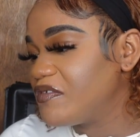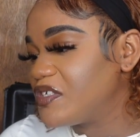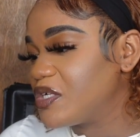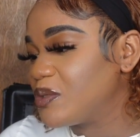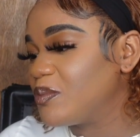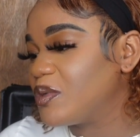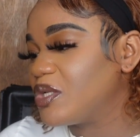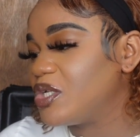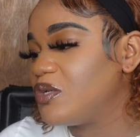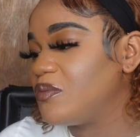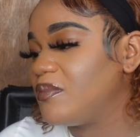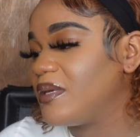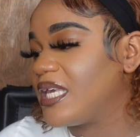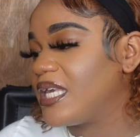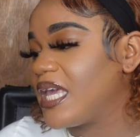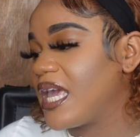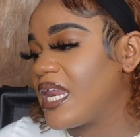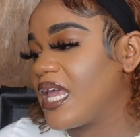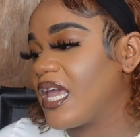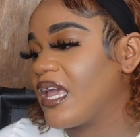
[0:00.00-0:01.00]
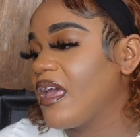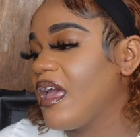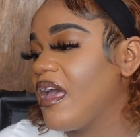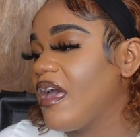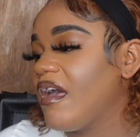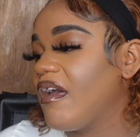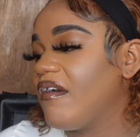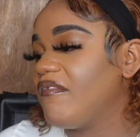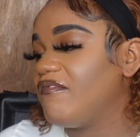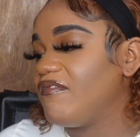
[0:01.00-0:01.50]
often will you be getting
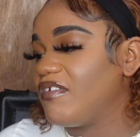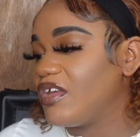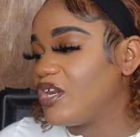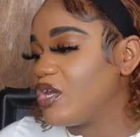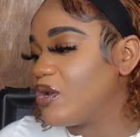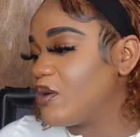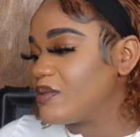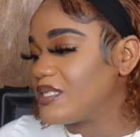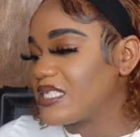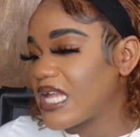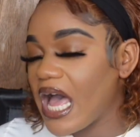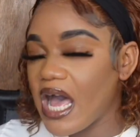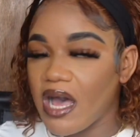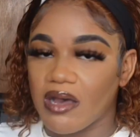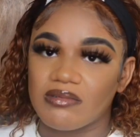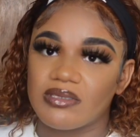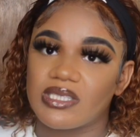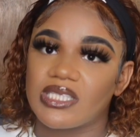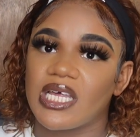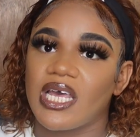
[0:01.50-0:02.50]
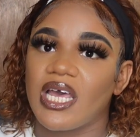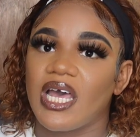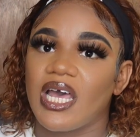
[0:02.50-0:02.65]
videos out?